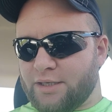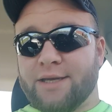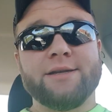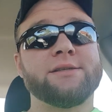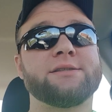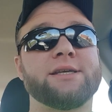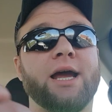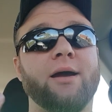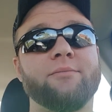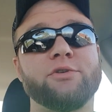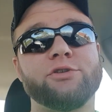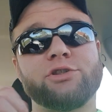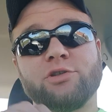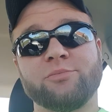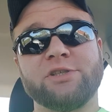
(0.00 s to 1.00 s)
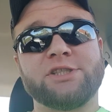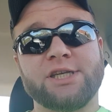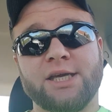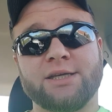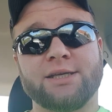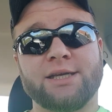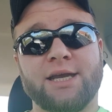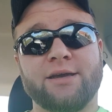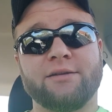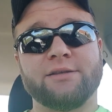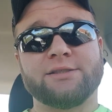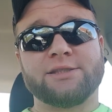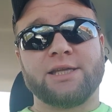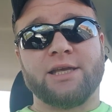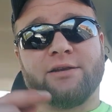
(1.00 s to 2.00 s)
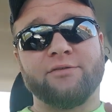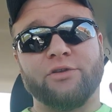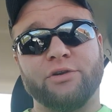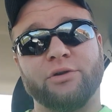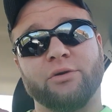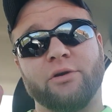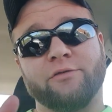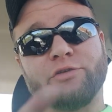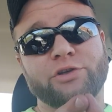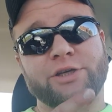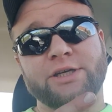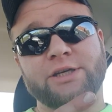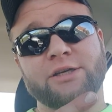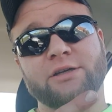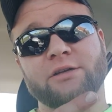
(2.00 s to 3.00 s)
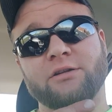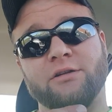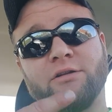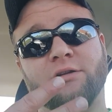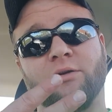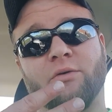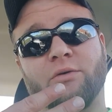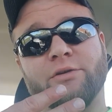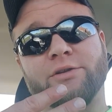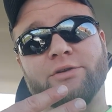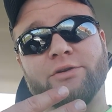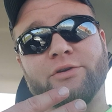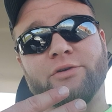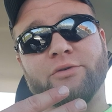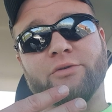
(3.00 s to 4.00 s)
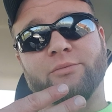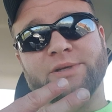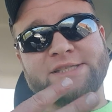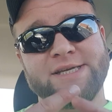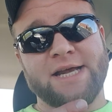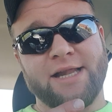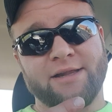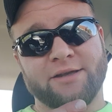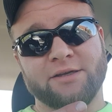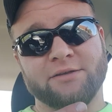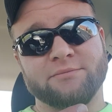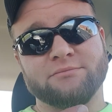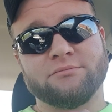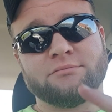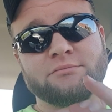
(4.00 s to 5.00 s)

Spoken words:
it's the album you should be checking out instead of the new Overkill or the new Metallica.